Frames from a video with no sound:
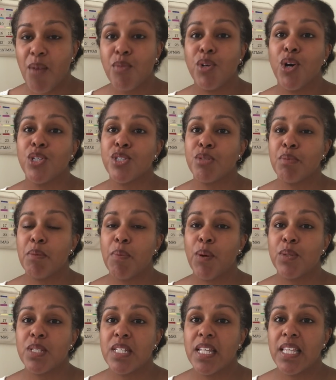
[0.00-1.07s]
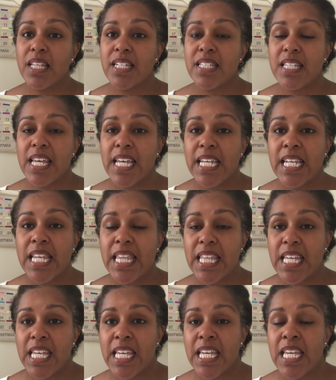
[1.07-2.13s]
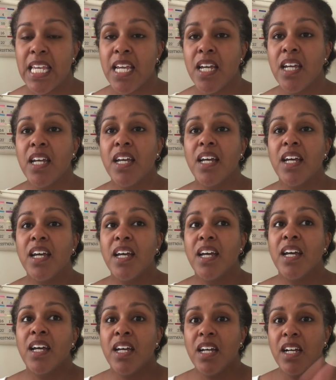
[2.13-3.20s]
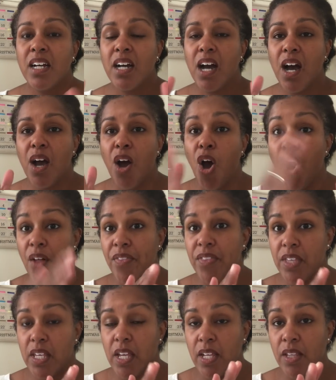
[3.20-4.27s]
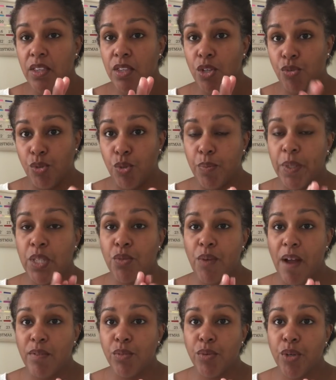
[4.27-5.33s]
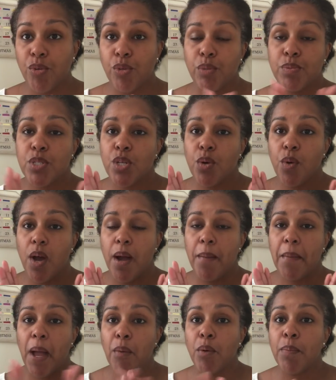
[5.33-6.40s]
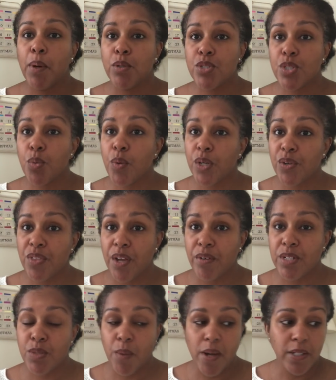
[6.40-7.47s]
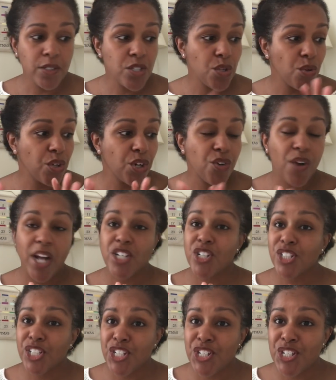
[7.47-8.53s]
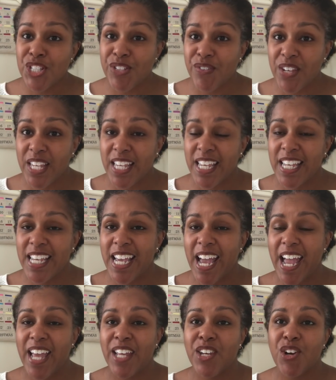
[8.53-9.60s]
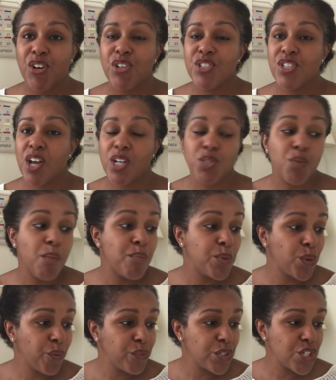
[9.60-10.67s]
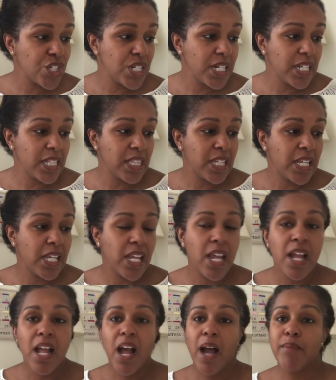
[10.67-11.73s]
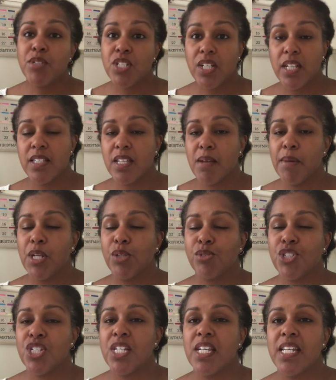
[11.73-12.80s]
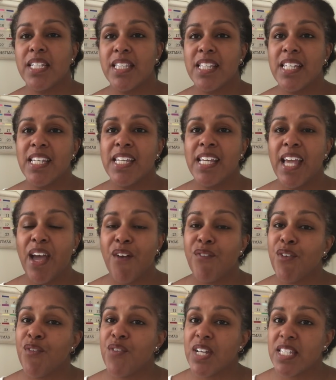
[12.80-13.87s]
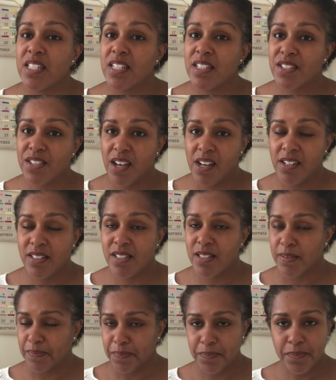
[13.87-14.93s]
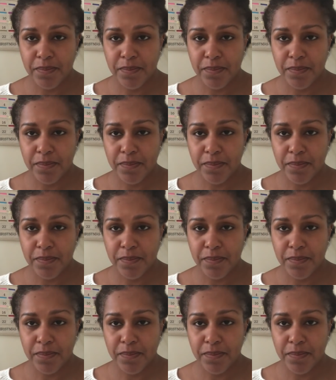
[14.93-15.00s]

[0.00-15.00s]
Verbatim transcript: I will also be posting this in the uh, on the in the group in the Ravelry group. So um, I will post the winner there as well. So congratulations, Vicki, and her socks were beautiful. She knit the I'm just glancing at my notes. She knit the effervescent socks.